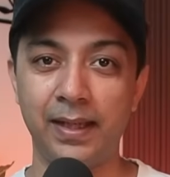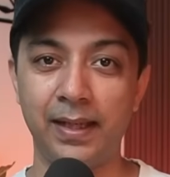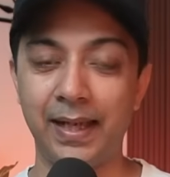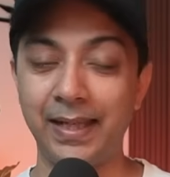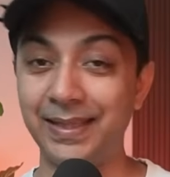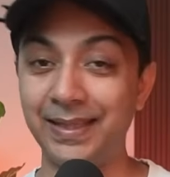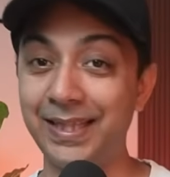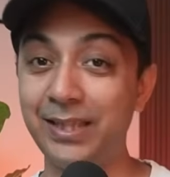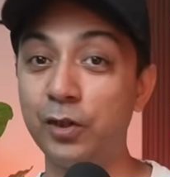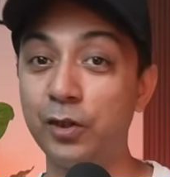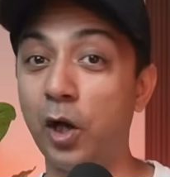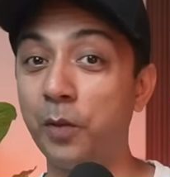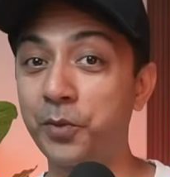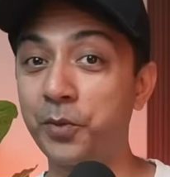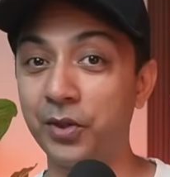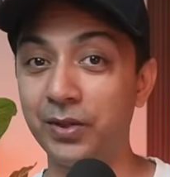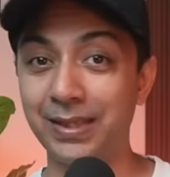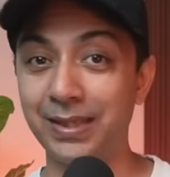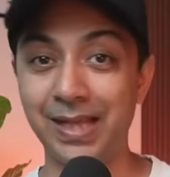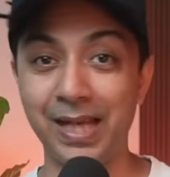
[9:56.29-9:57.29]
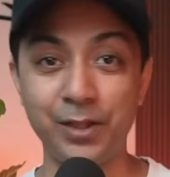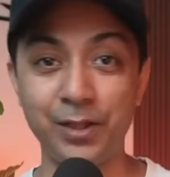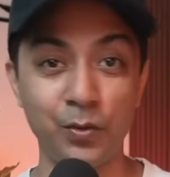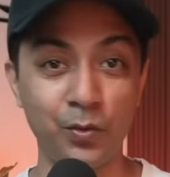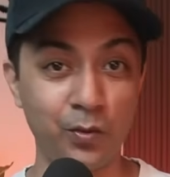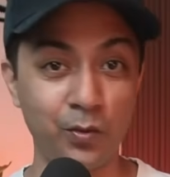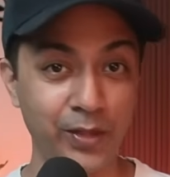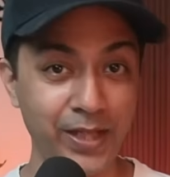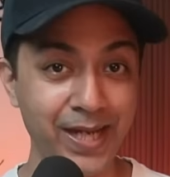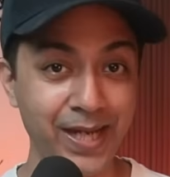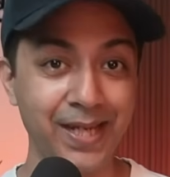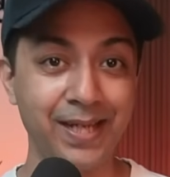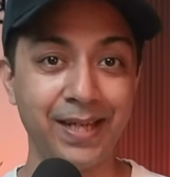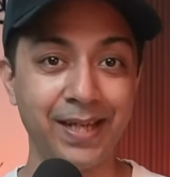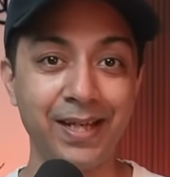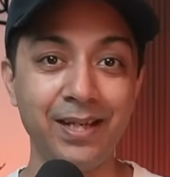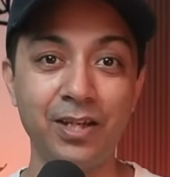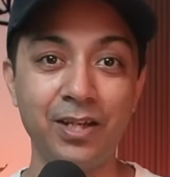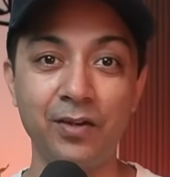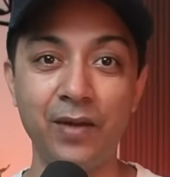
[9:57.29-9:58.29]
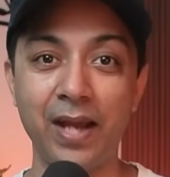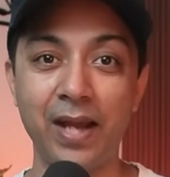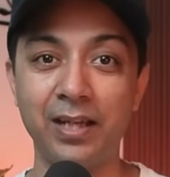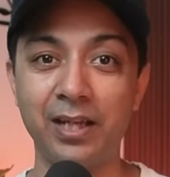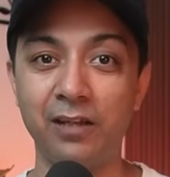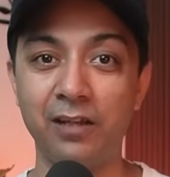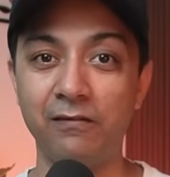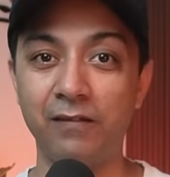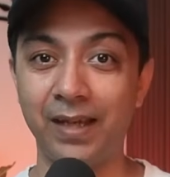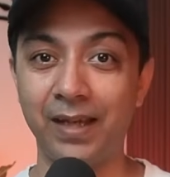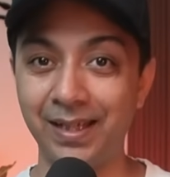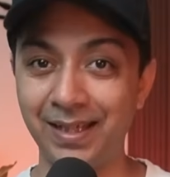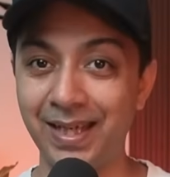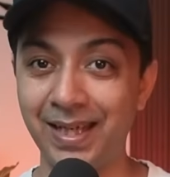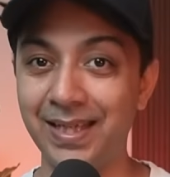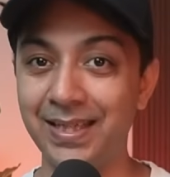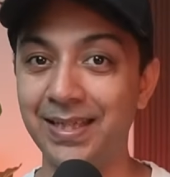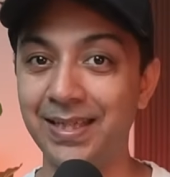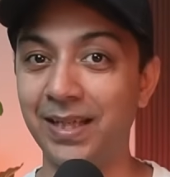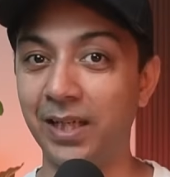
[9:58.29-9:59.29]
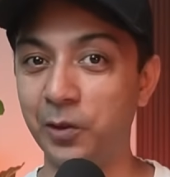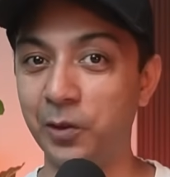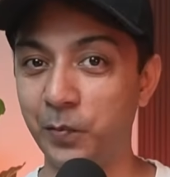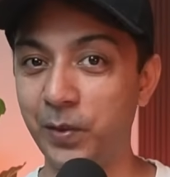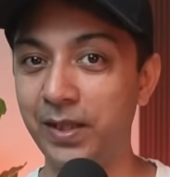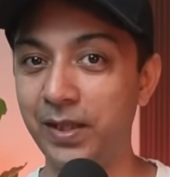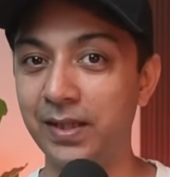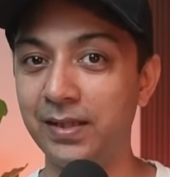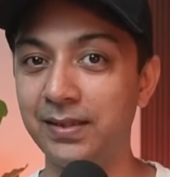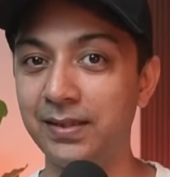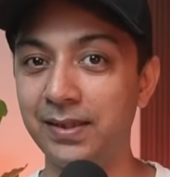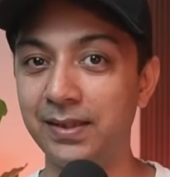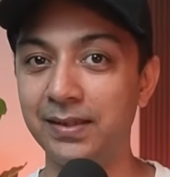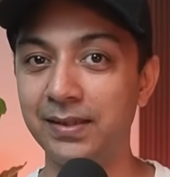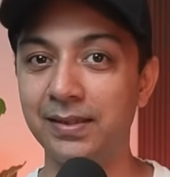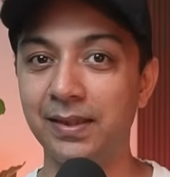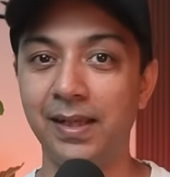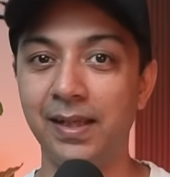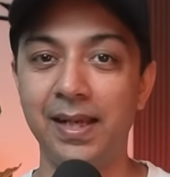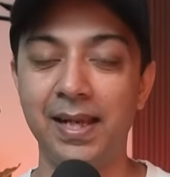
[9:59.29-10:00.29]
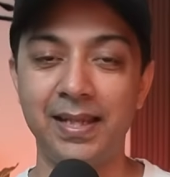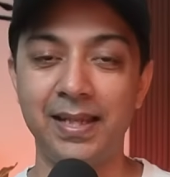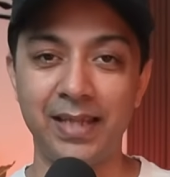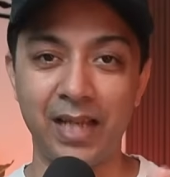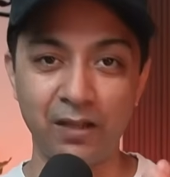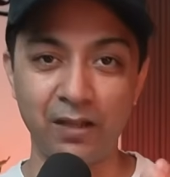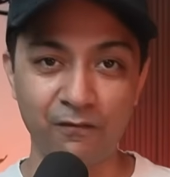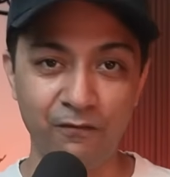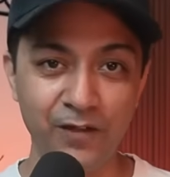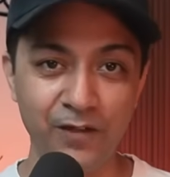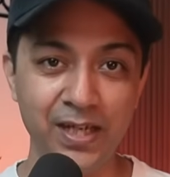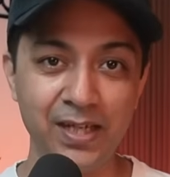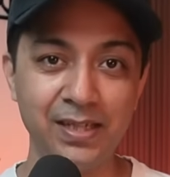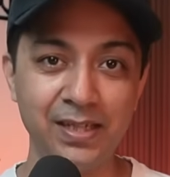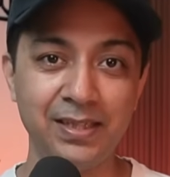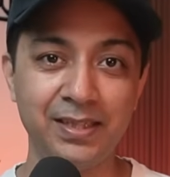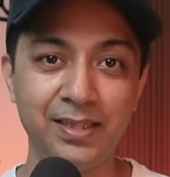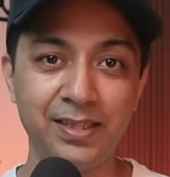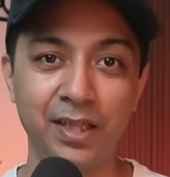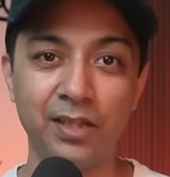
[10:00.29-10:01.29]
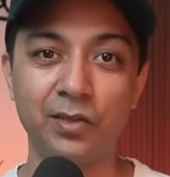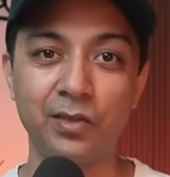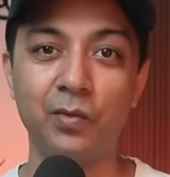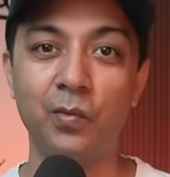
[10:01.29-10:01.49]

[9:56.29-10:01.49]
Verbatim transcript: And these options let you create interactive, engaging experiences that feels just